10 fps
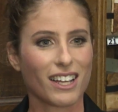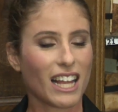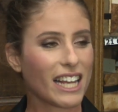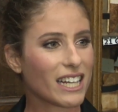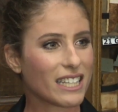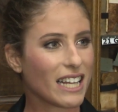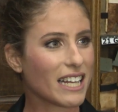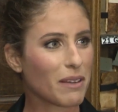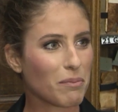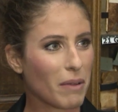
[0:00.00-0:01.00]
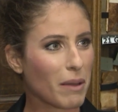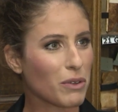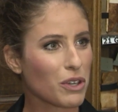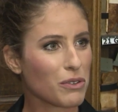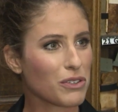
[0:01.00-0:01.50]
Like I said, I'm,
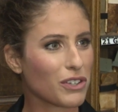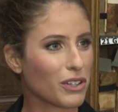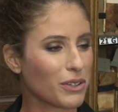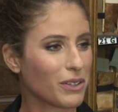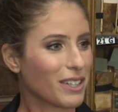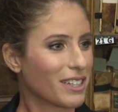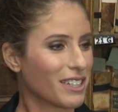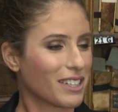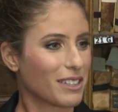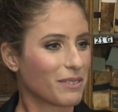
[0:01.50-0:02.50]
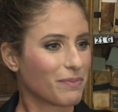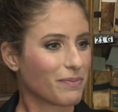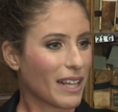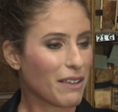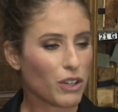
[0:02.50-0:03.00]
I'm used to
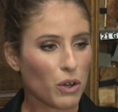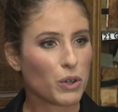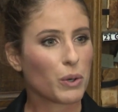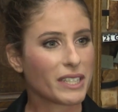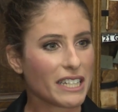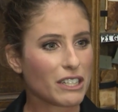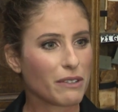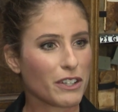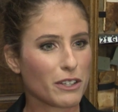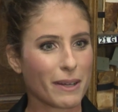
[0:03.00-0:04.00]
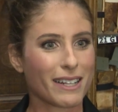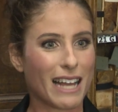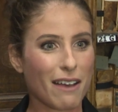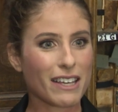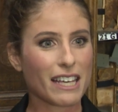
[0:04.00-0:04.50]
even on-court interviews, but
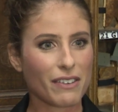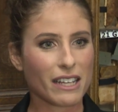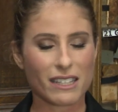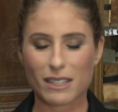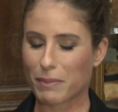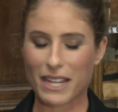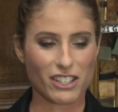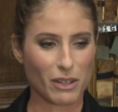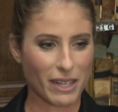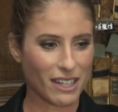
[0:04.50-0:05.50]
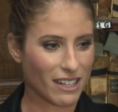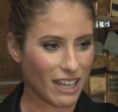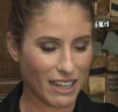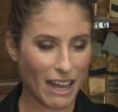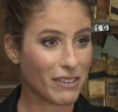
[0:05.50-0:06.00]
having giving a speech, I mean,
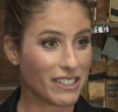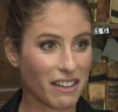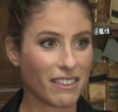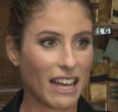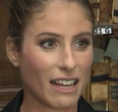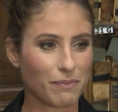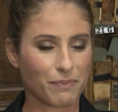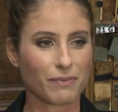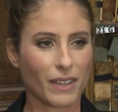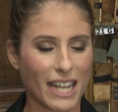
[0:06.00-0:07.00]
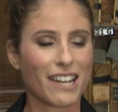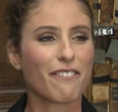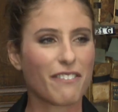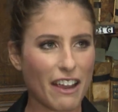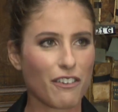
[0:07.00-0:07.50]
I haven't done that in a
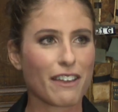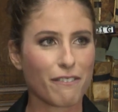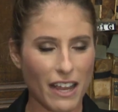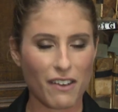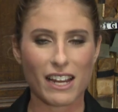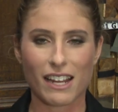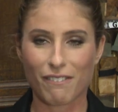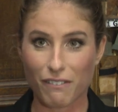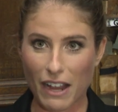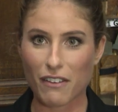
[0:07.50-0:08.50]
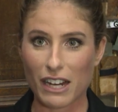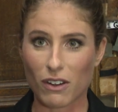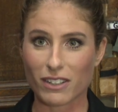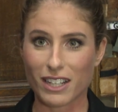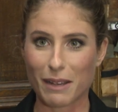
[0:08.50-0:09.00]
very, very, very
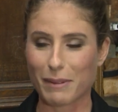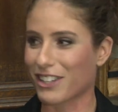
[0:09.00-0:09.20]
long time,